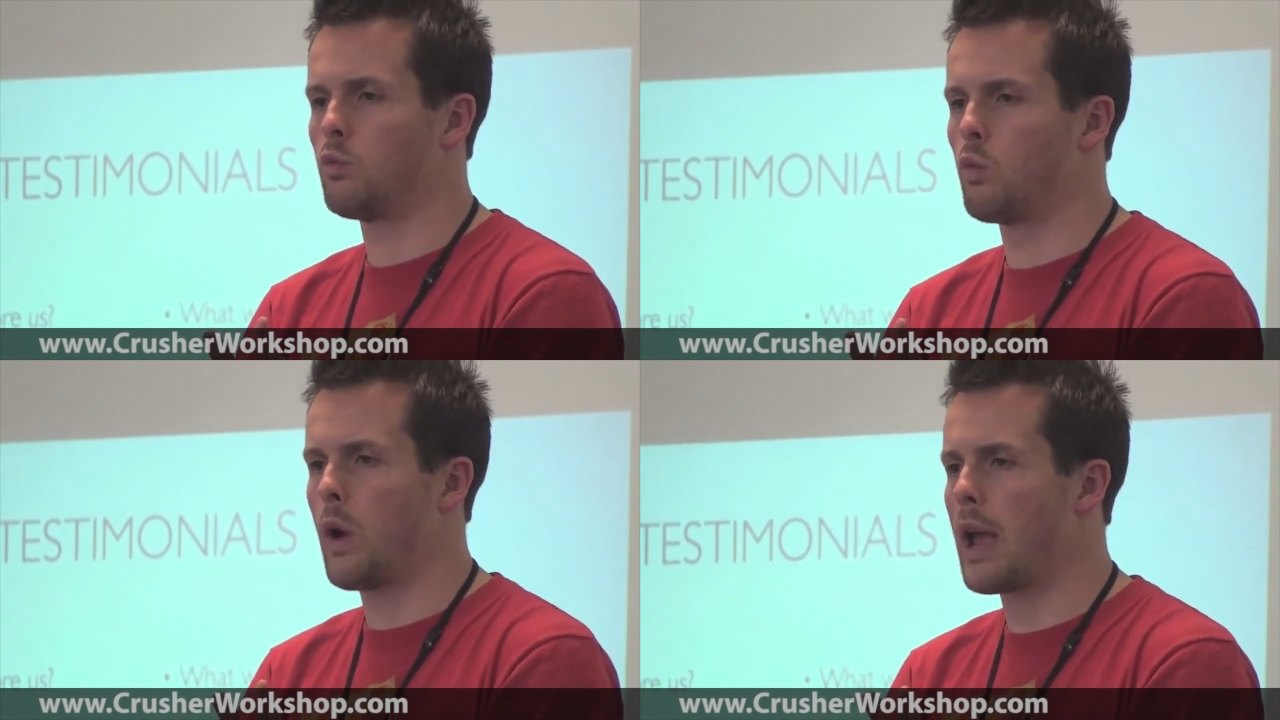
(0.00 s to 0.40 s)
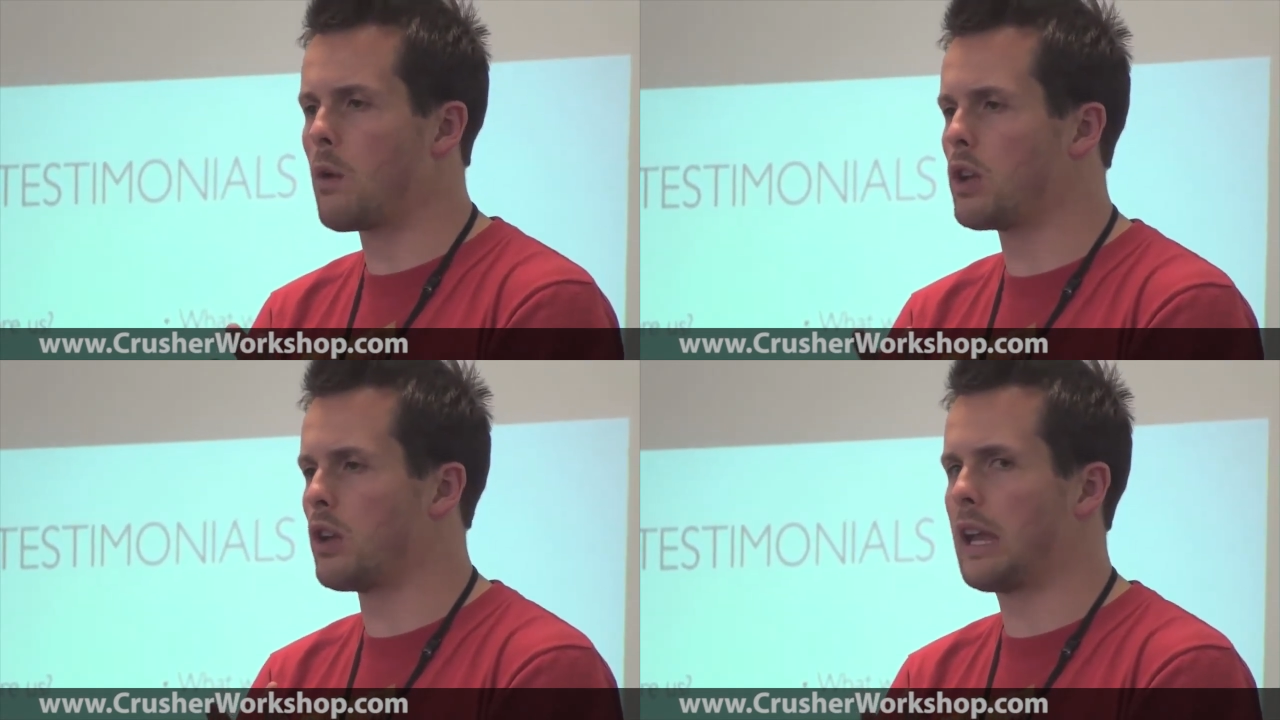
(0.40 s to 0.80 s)

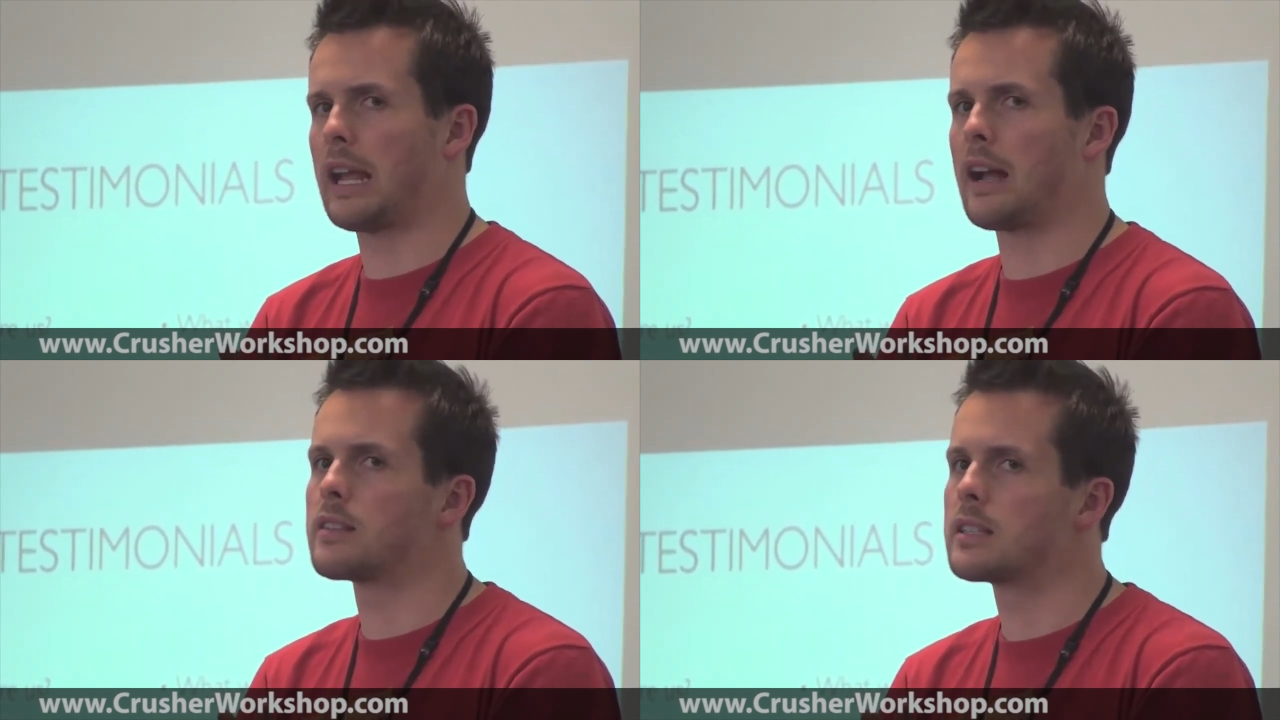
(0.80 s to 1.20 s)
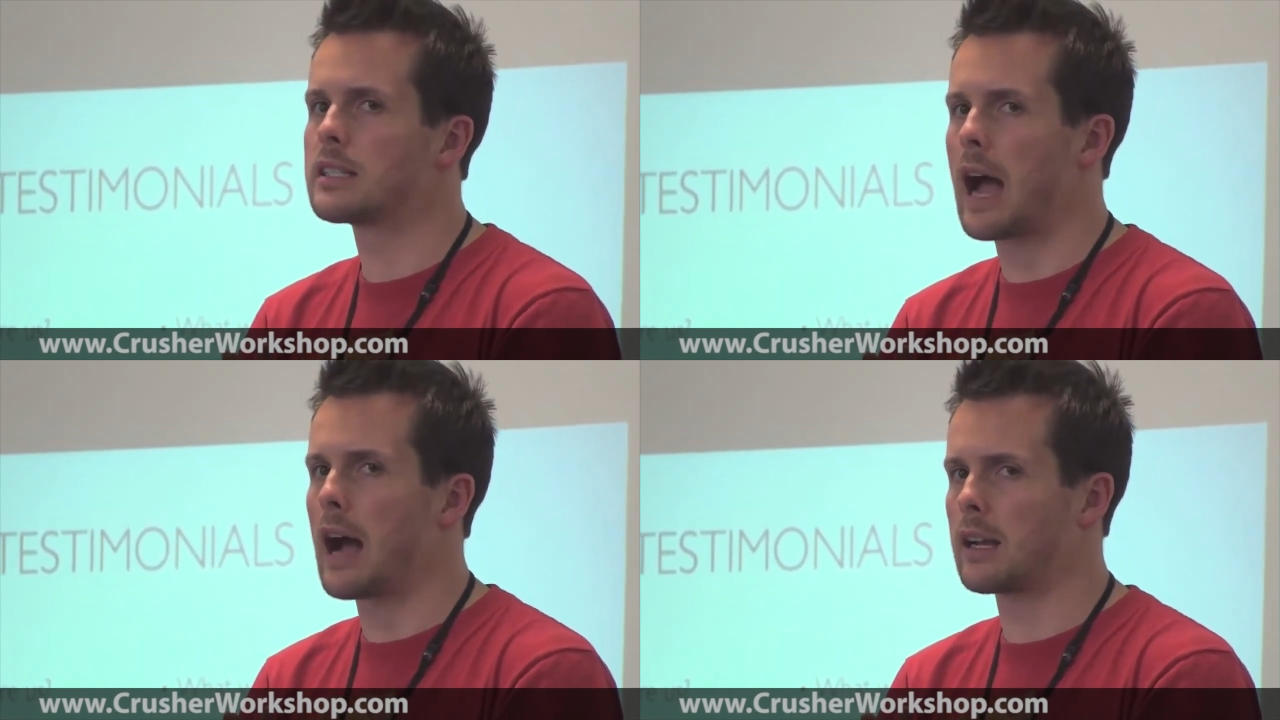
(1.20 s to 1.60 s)
Where were you getting
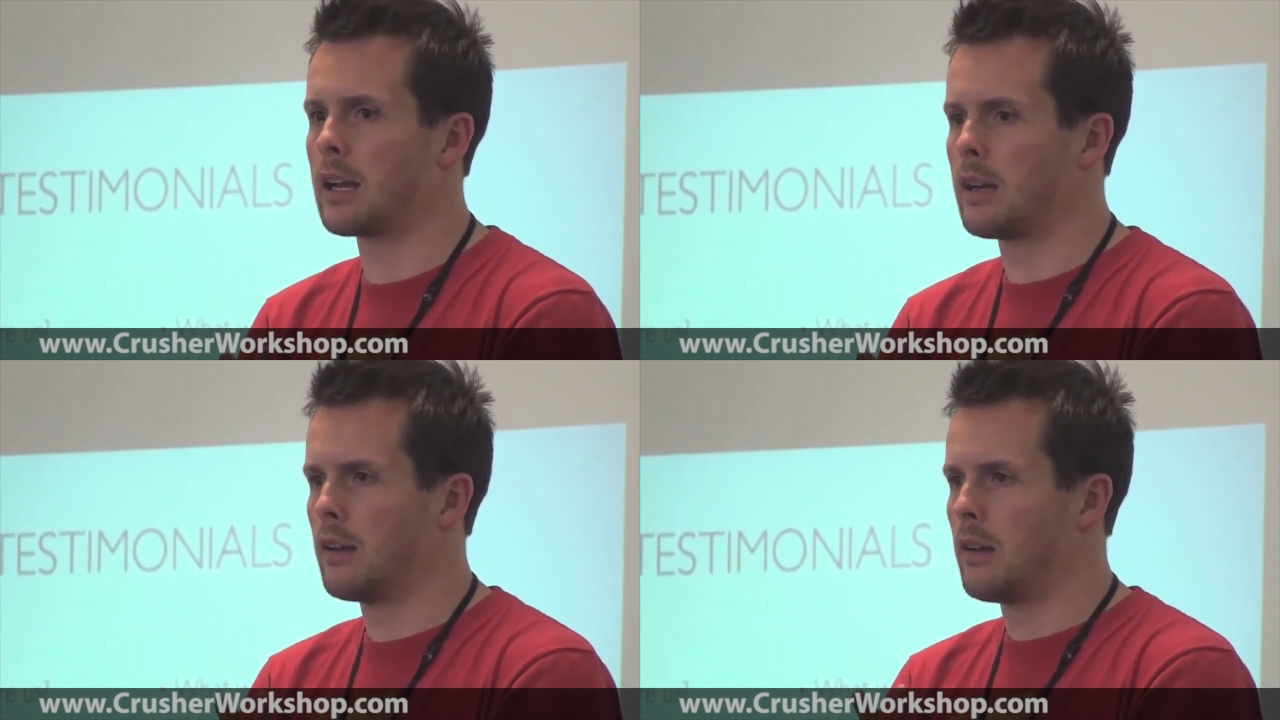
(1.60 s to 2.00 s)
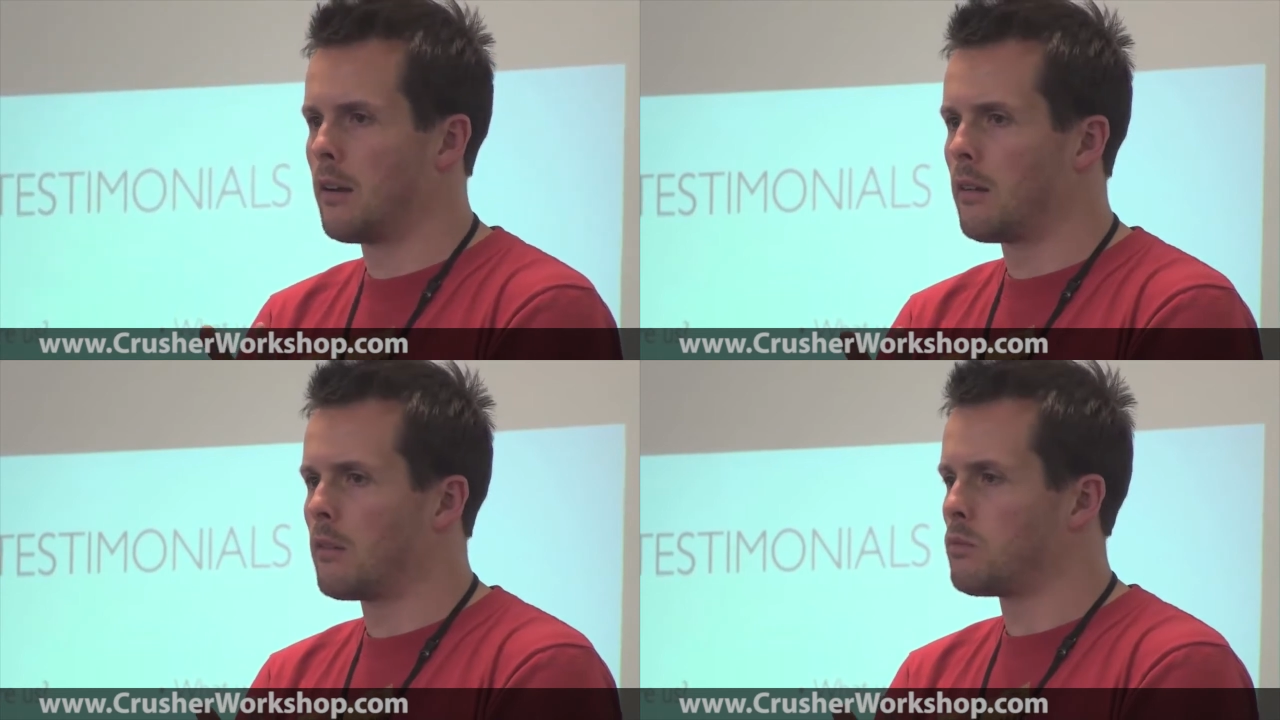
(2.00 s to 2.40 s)
unstuck?
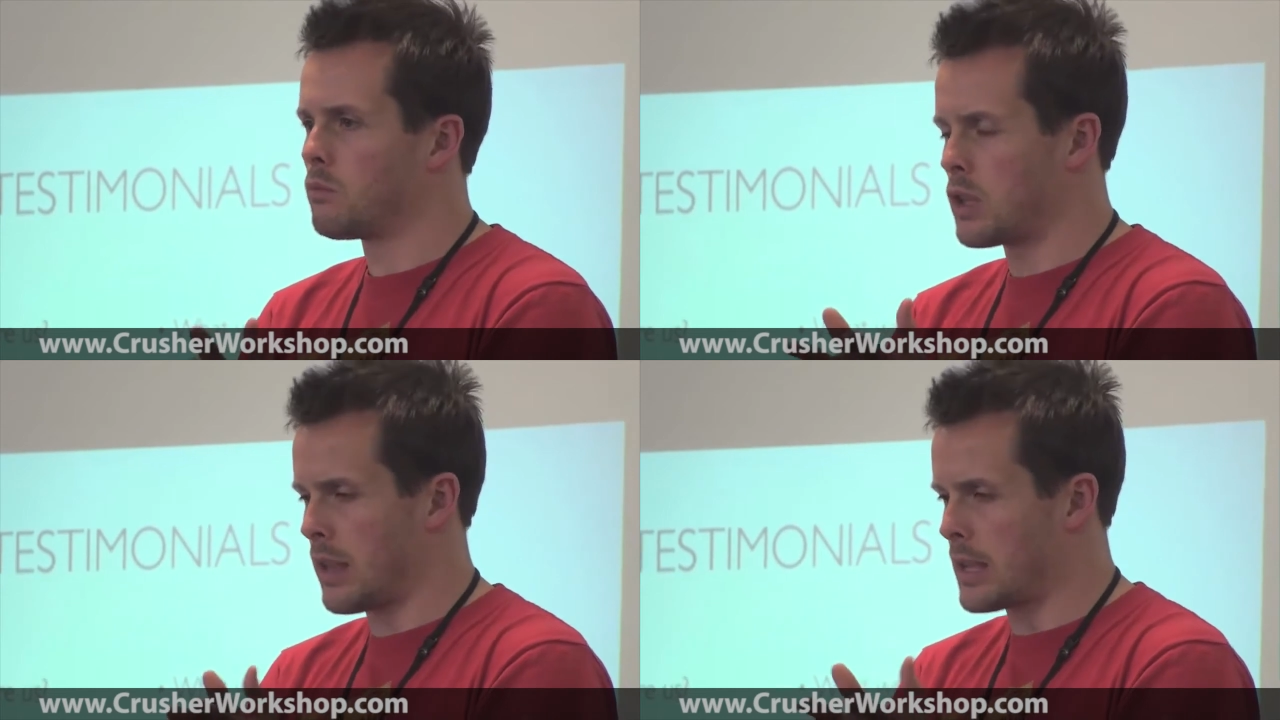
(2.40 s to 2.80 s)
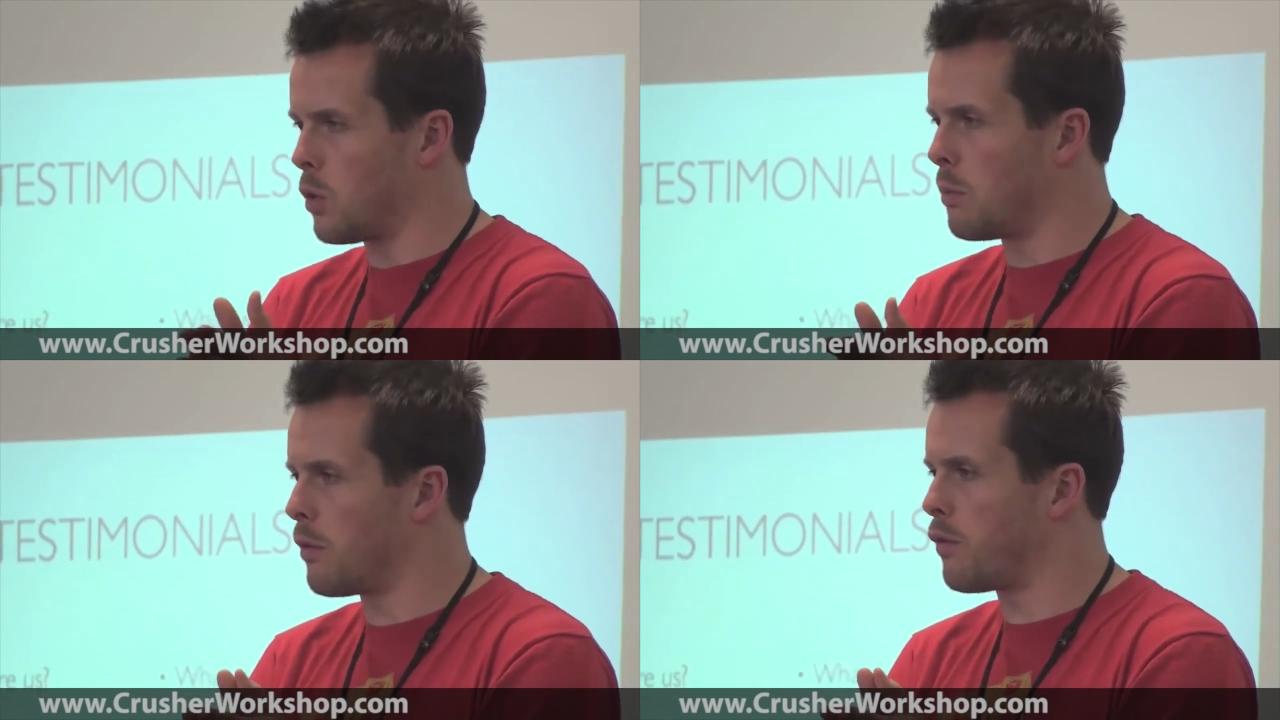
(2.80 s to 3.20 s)
So that's
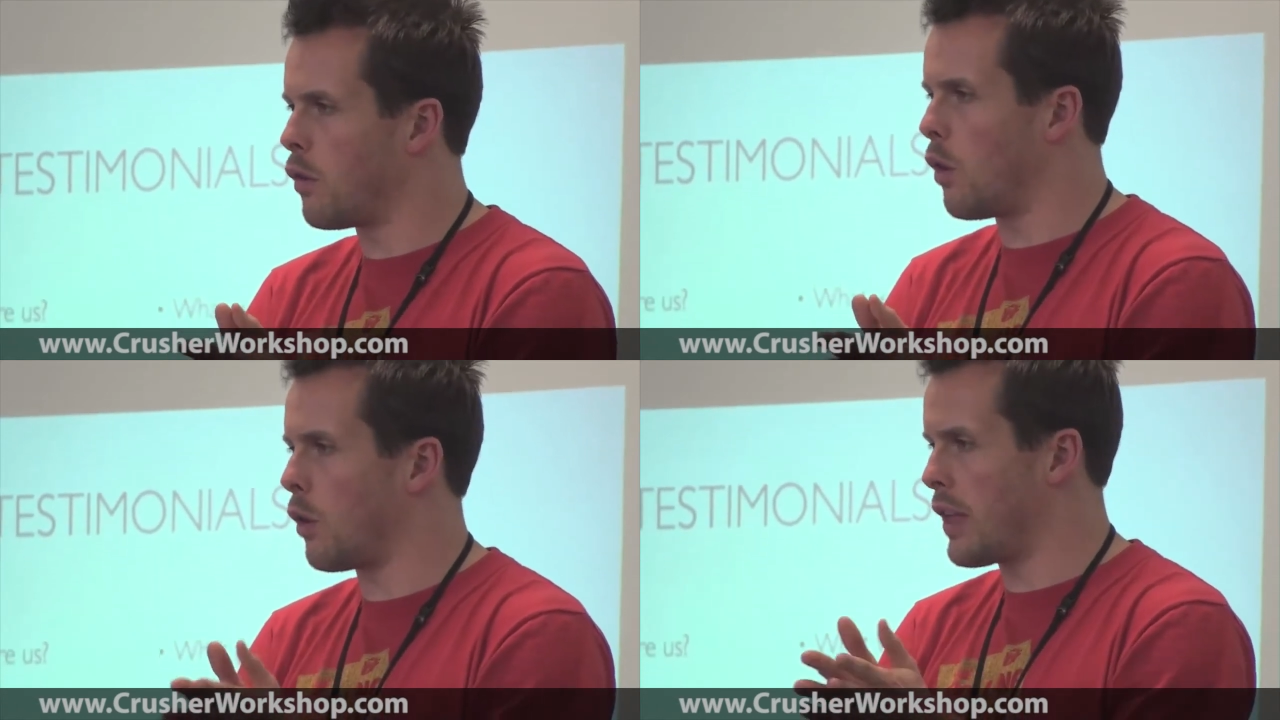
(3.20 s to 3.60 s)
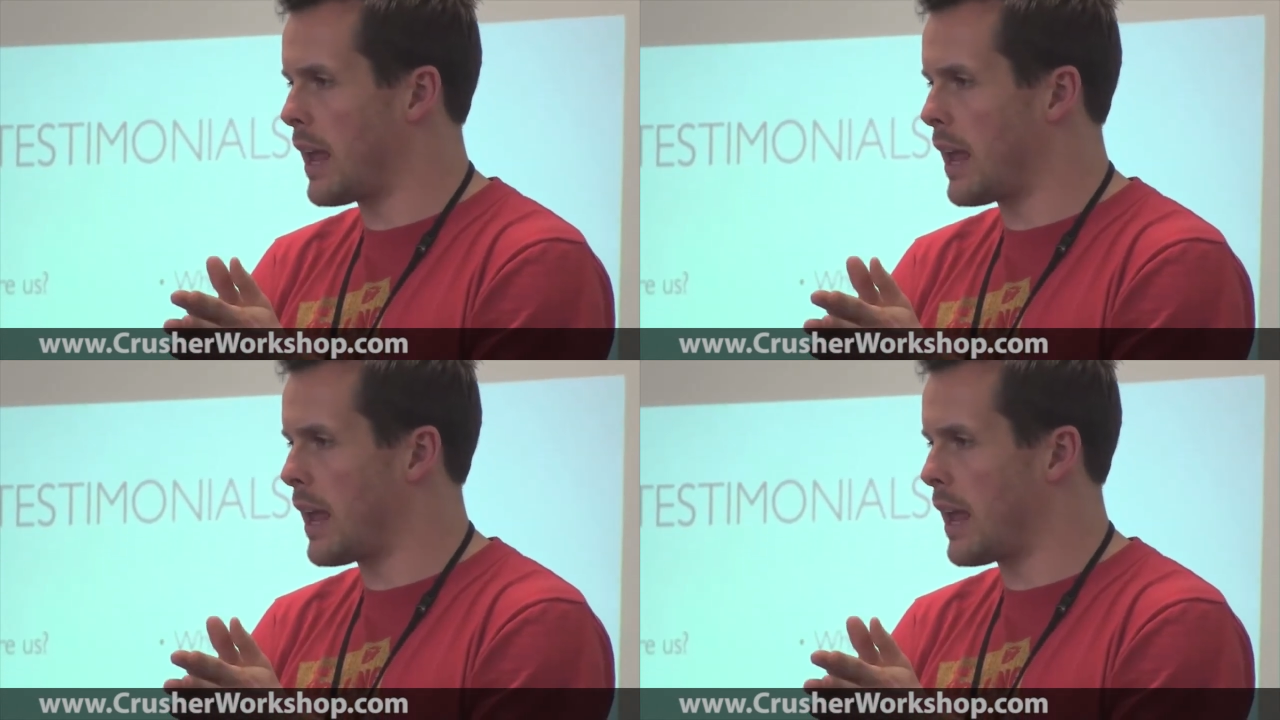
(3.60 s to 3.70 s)
all before.